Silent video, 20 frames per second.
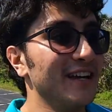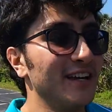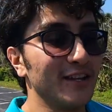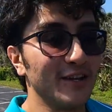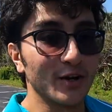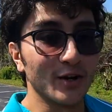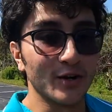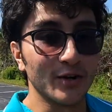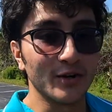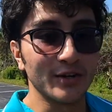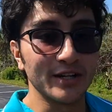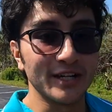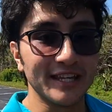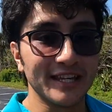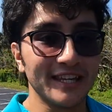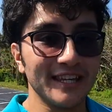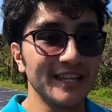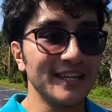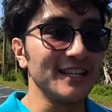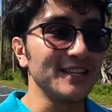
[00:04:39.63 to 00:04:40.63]
You know,
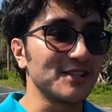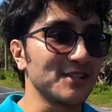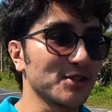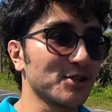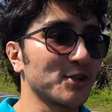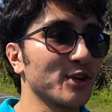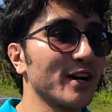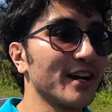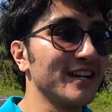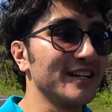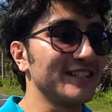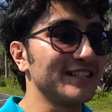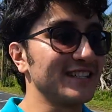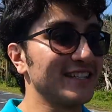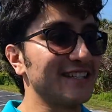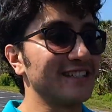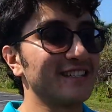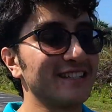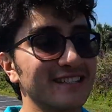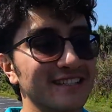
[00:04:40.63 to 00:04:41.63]
it's
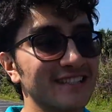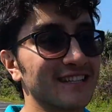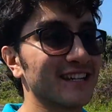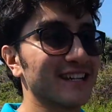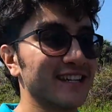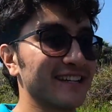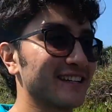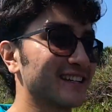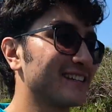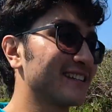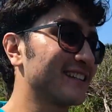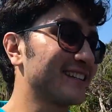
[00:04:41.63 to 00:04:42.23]
crazy, just like